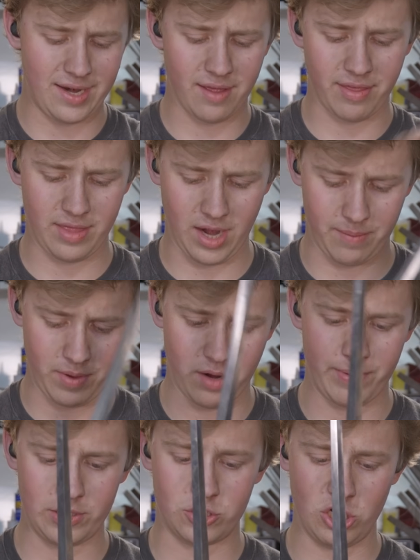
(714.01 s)
Nothing that I'm gonna
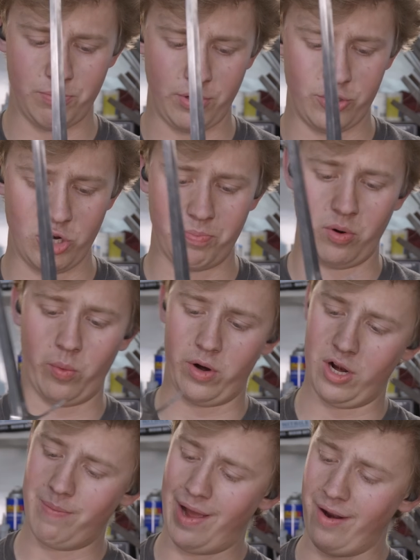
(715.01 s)
be super duper
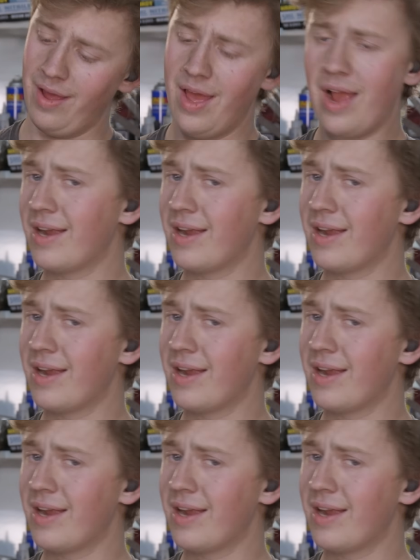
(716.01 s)
worried about,